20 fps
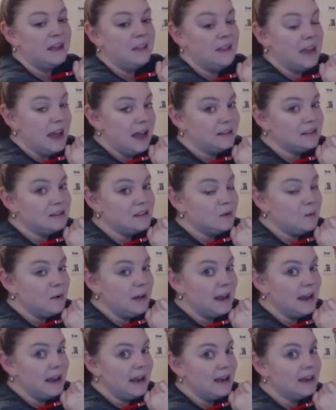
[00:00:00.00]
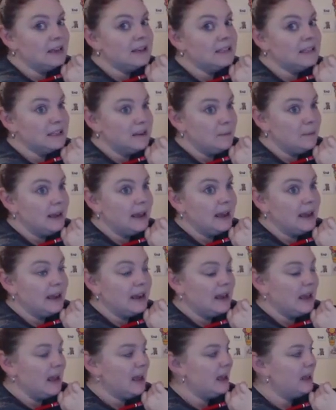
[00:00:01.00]
That's the way to make
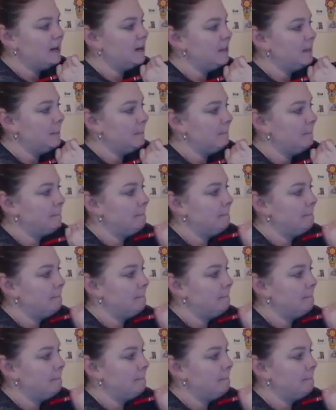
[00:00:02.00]
a 9.